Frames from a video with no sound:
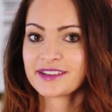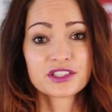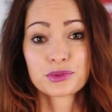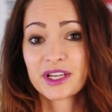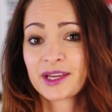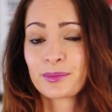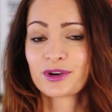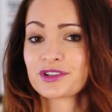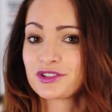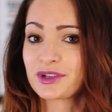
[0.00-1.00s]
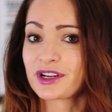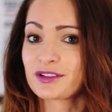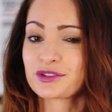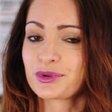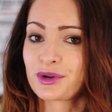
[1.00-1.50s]
It's really important to drink
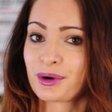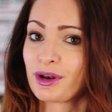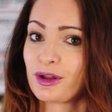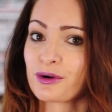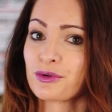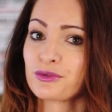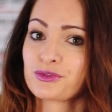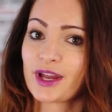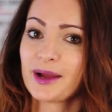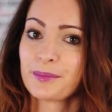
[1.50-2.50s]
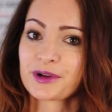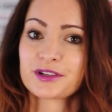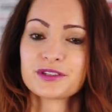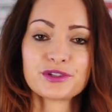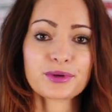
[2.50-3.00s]
lots of water on a long-haul flight
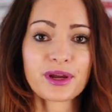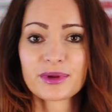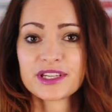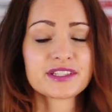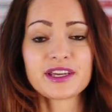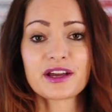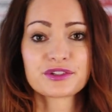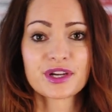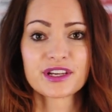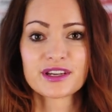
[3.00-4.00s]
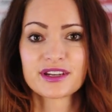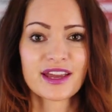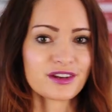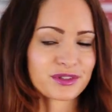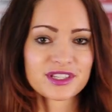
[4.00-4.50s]
because you'll get really dehydrated
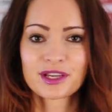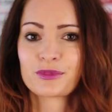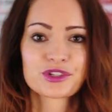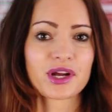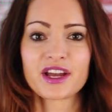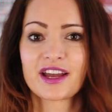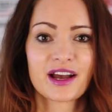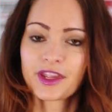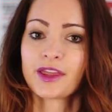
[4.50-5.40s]
and your skin will dry out,